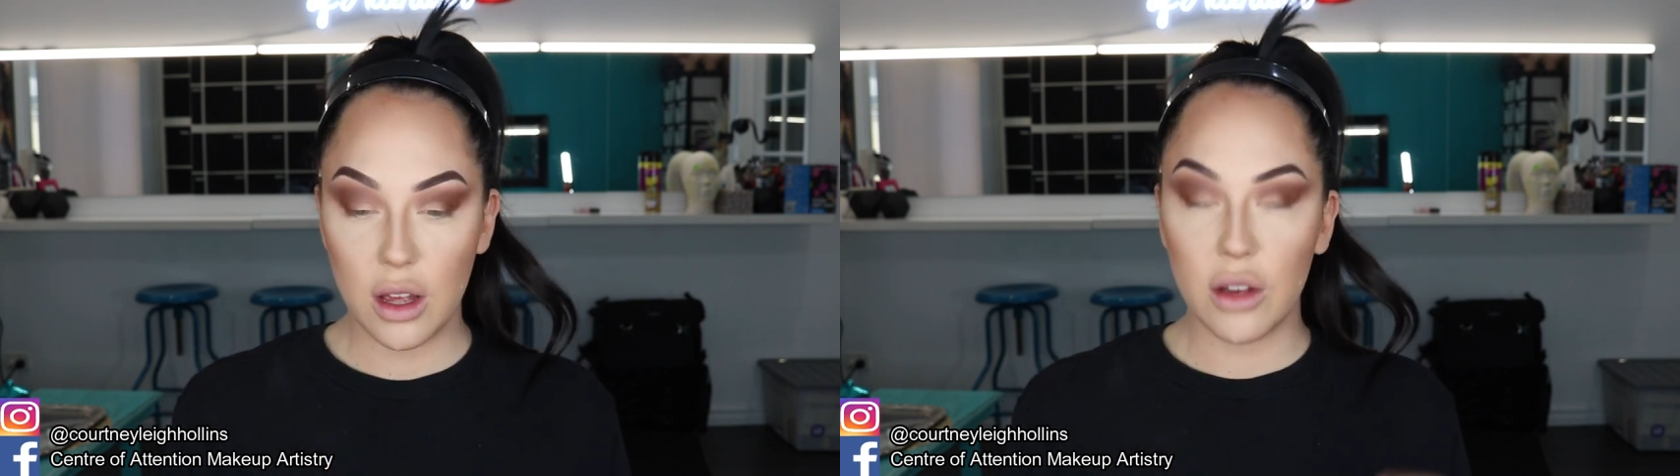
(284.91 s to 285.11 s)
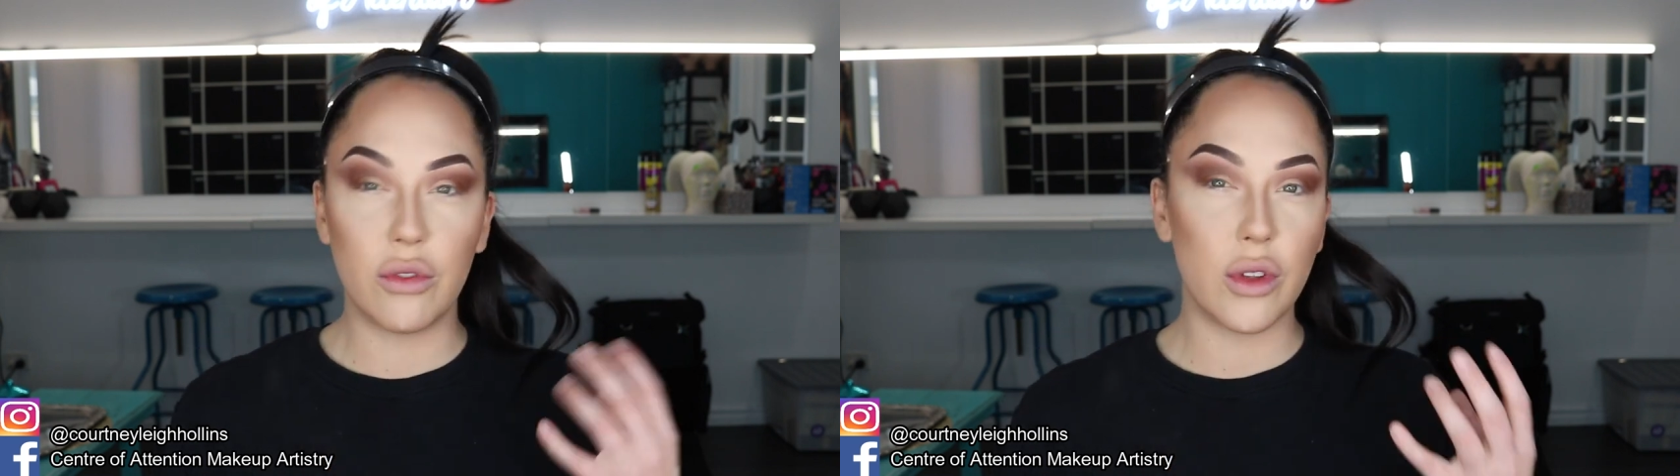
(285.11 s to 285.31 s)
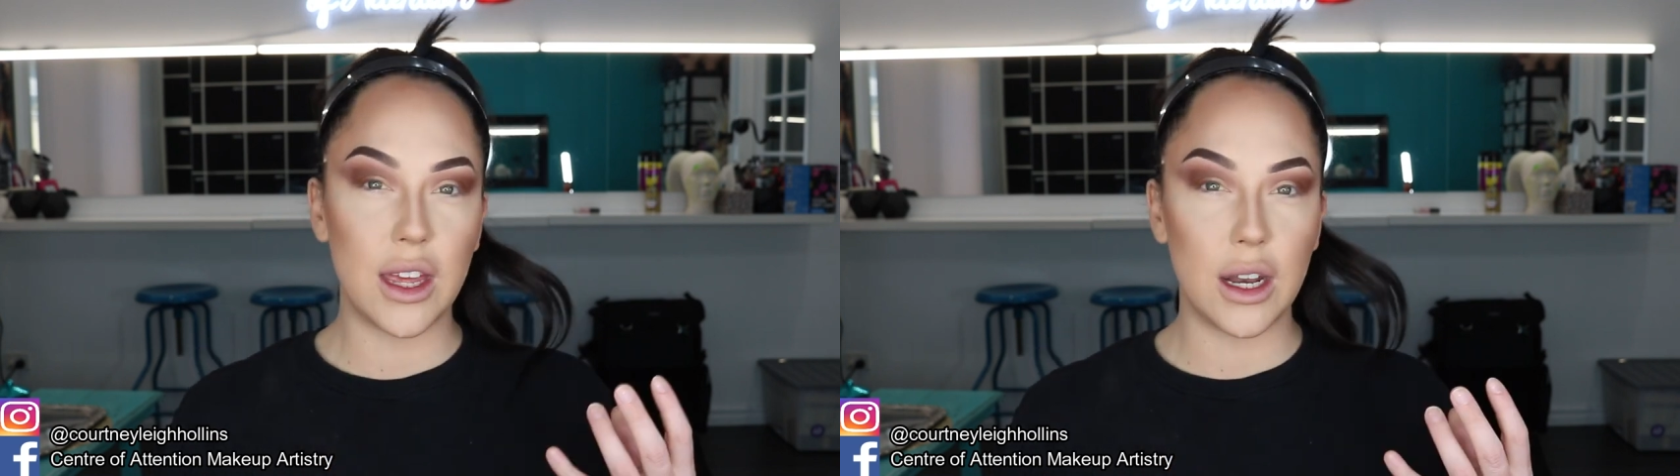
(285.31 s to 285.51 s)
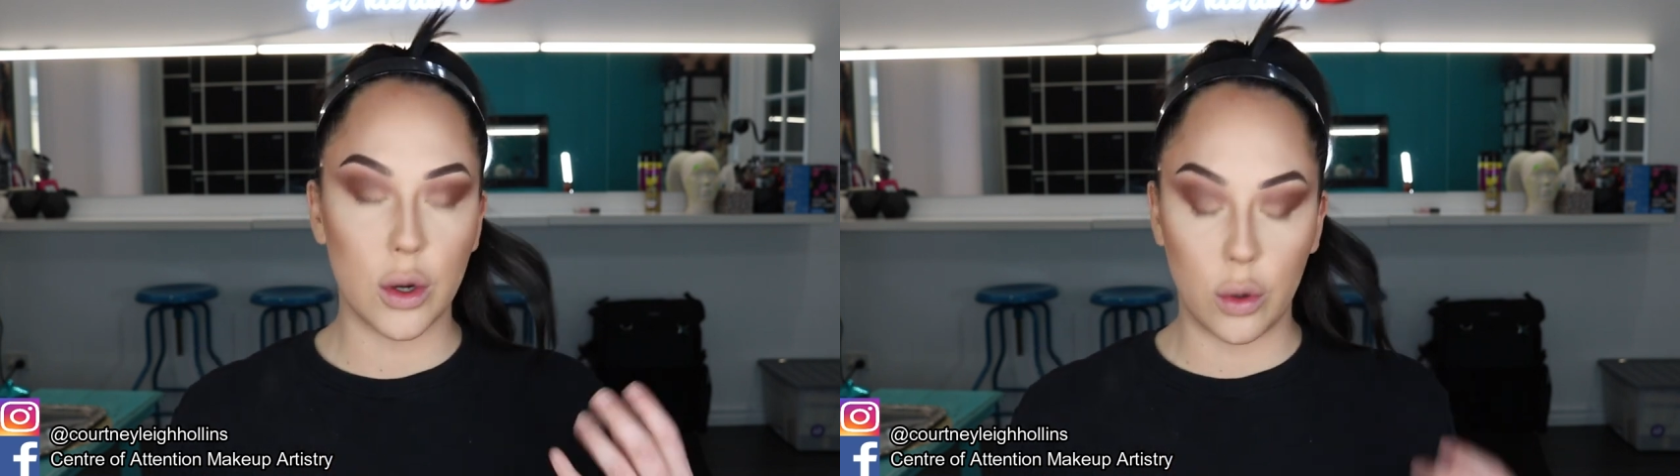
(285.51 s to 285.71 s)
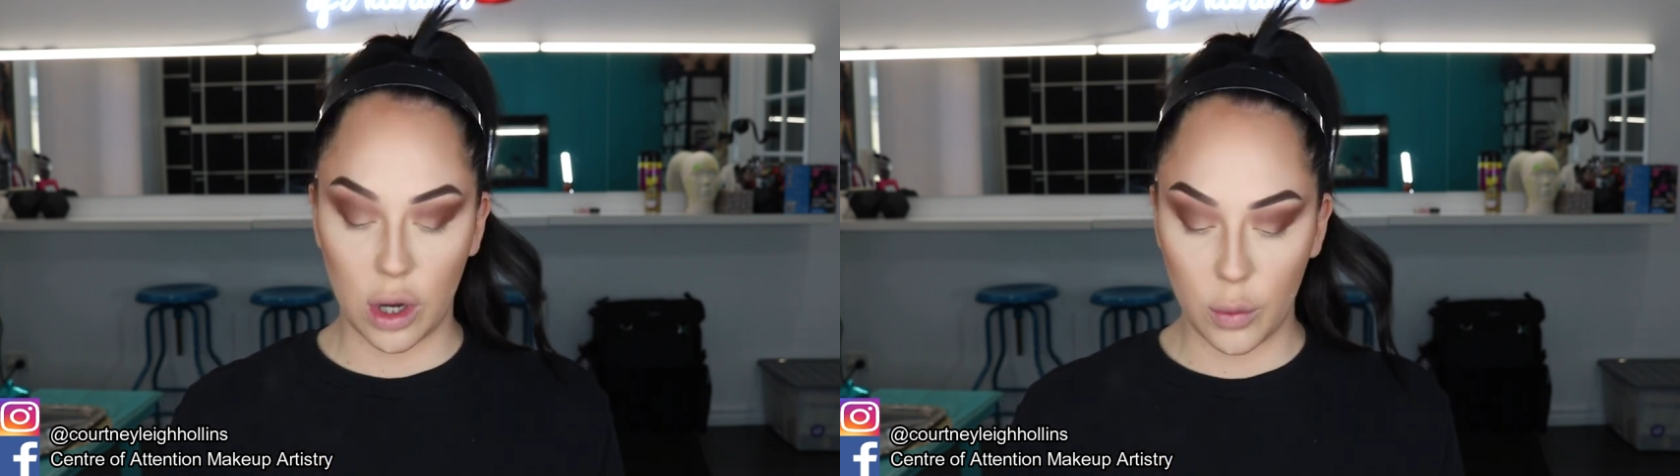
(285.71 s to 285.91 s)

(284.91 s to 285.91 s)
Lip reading: for the inner corner.